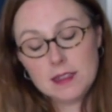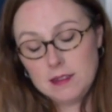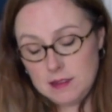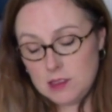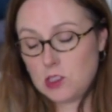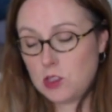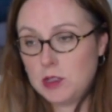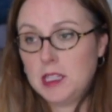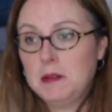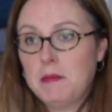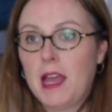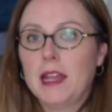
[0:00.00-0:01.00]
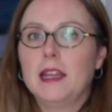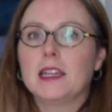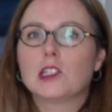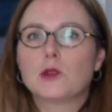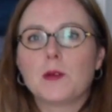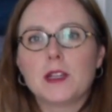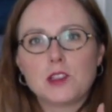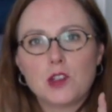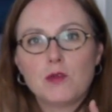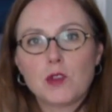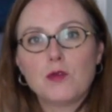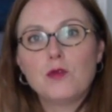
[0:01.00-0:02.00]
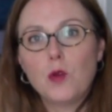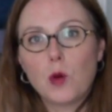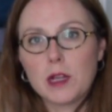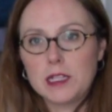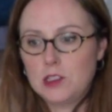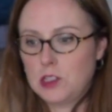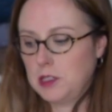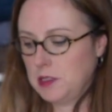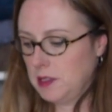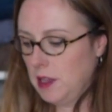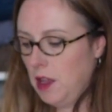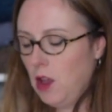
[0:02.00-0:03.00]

and certainly in mine, expressed over 4 inches?